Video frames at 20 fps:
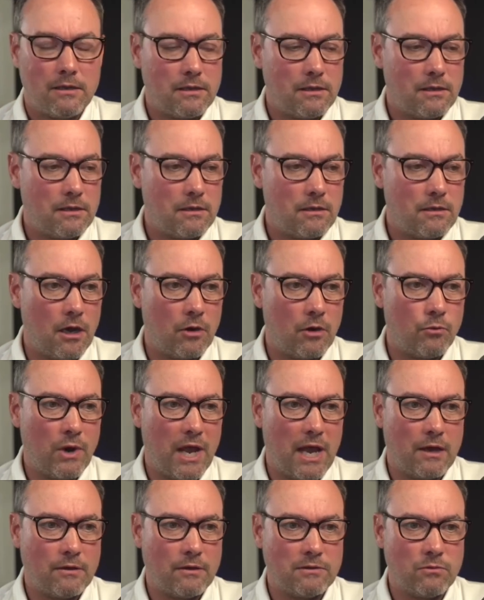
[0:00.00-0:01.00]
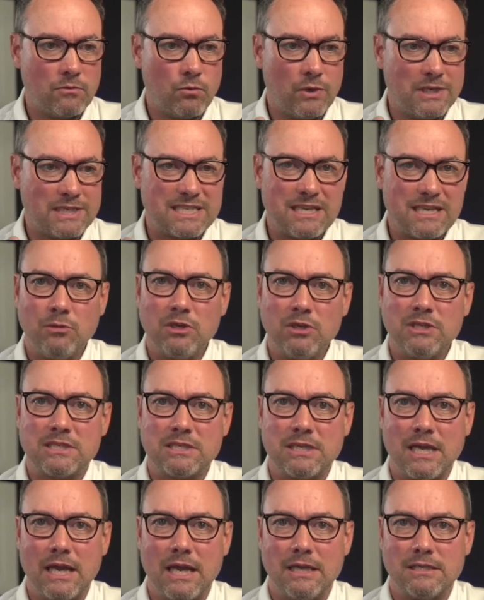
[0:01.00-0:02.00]
around when someone
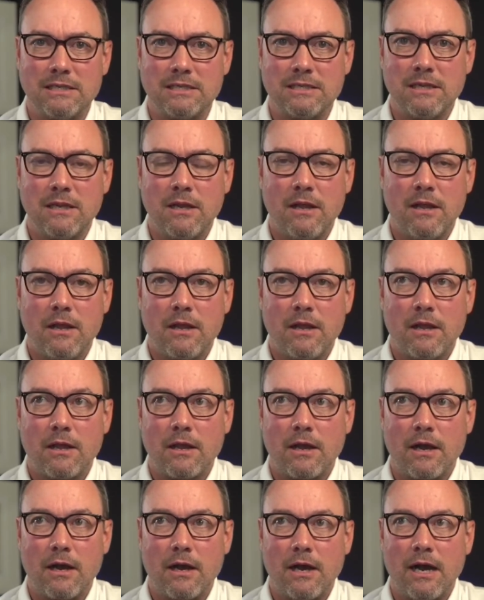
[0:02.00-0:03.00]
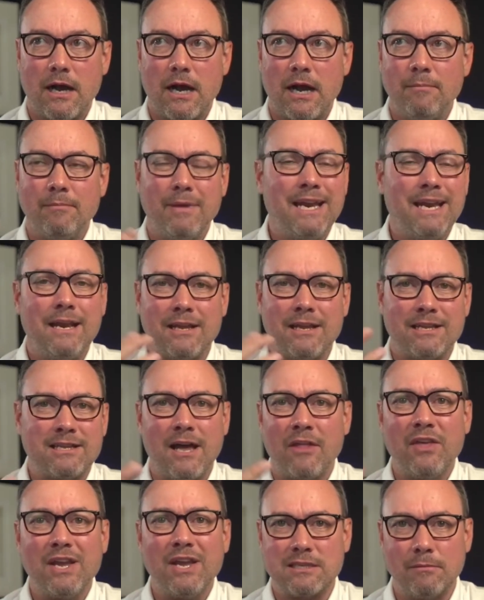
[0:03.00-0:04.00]
says, I might, I
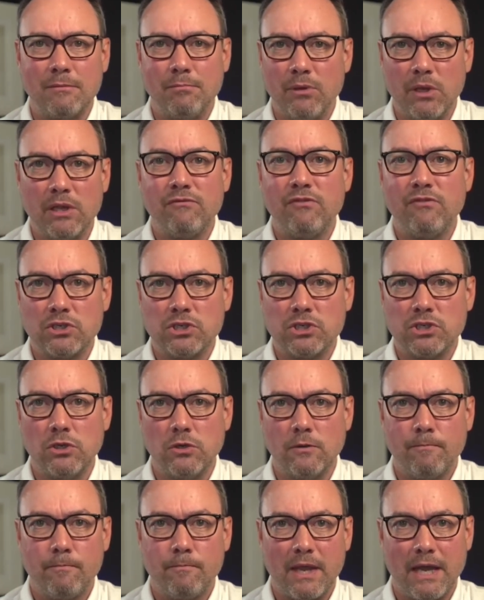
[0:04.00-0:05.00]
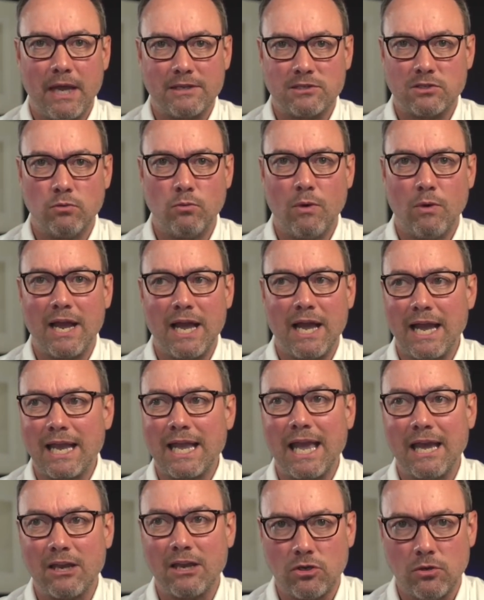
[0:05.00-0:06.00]
think it's a belief issue as to why I
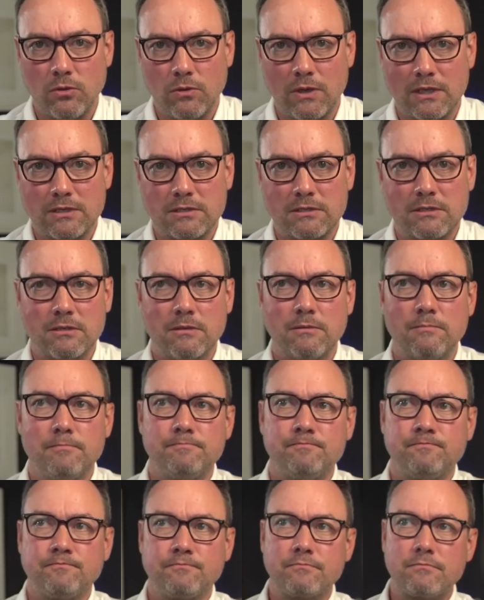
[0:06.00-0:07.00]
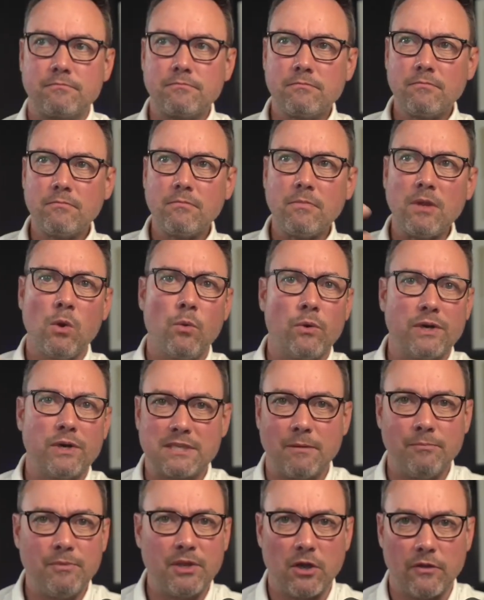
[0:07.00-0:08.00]
can't do this. Or it's
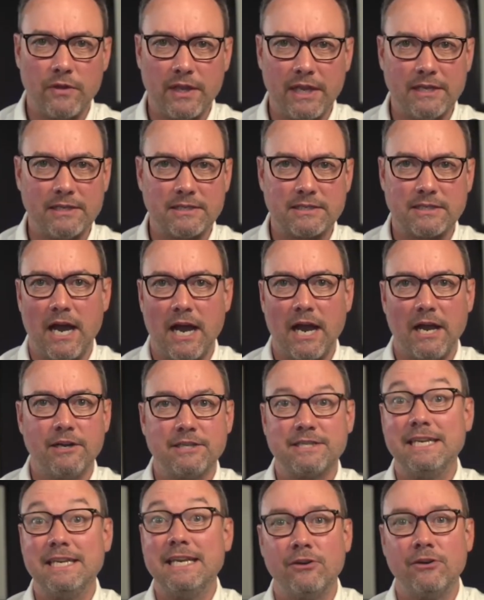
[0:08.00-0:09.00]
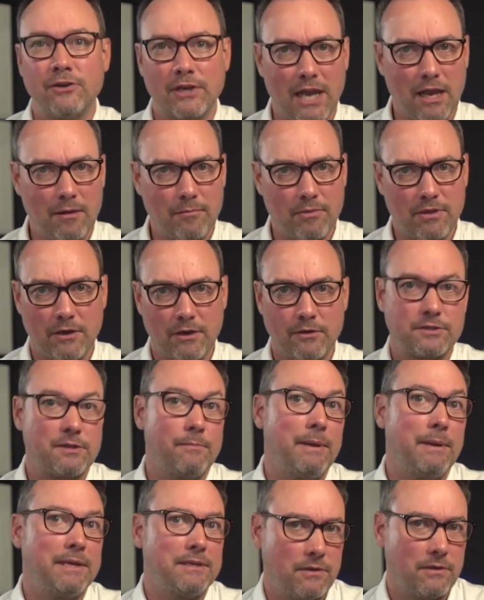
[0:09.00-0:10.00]
something on the inside. It's an inner game thing, or it's a
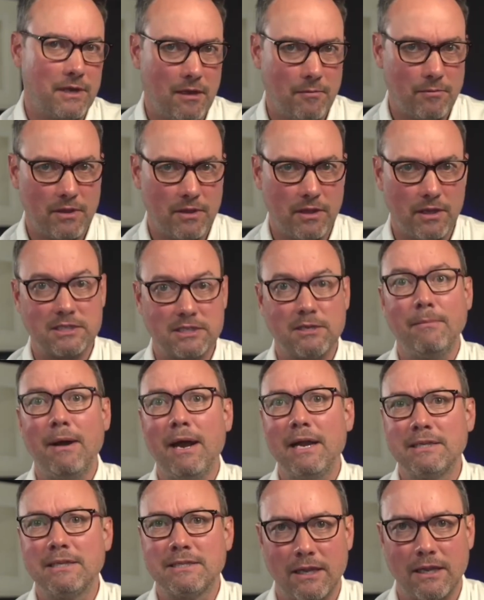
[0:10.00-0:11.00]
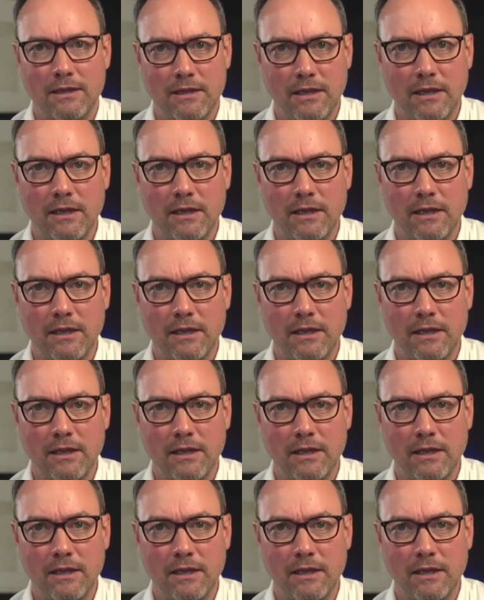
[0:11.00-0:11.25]
mental game thing, it's a mindset thing.